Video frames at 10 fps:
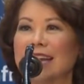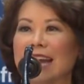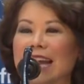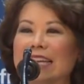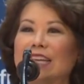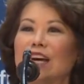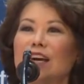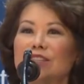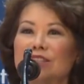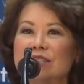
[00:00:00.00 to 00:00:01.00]
and he
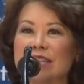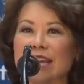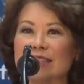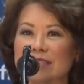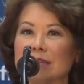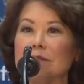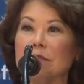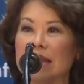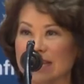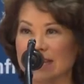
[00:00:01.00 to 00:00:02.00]
understands
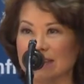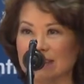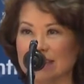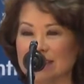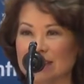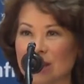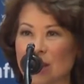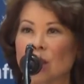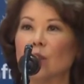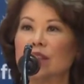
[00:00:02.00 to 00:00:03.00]
immediately
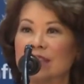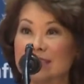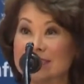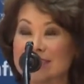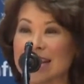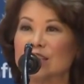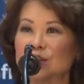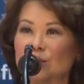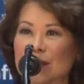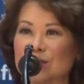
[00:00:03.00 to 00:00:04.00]
what these state
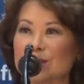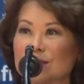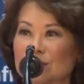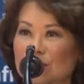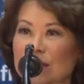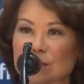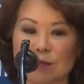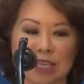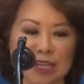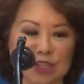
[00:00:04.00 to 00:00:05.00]
directors of
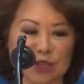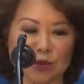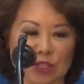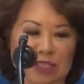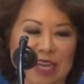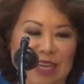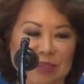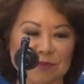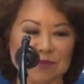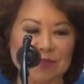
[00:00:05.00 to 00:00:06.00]
transportation were
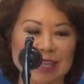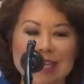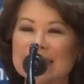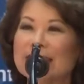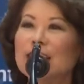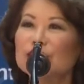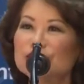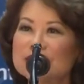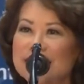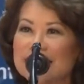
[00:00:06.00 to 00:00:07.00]
saying. He
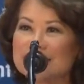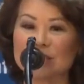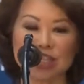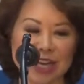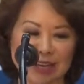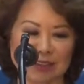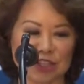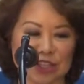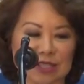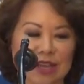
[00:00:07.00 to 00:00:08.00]
understands the
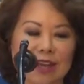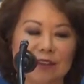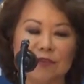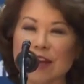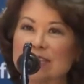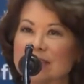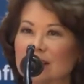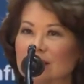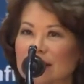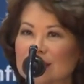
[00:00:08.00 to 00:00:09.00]
challenges facing
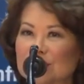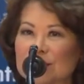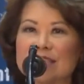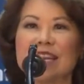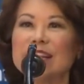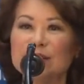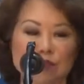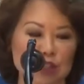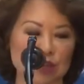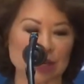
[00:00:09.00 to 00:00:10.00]
our country's
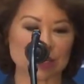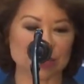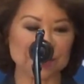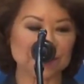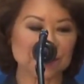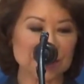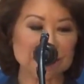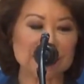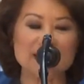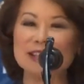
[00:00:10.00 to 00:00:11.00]
infrastructure
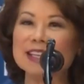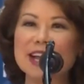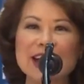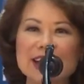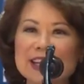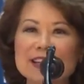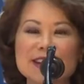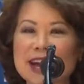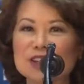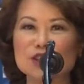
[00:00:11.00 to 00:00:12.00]
better than any
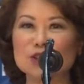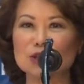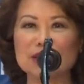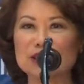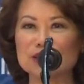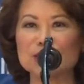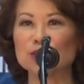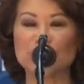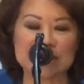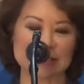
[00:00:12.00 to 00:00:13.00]
national leader
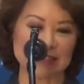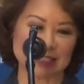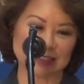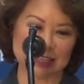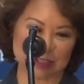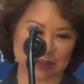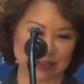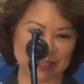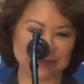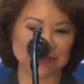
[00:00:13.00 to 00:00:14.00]
in recent history.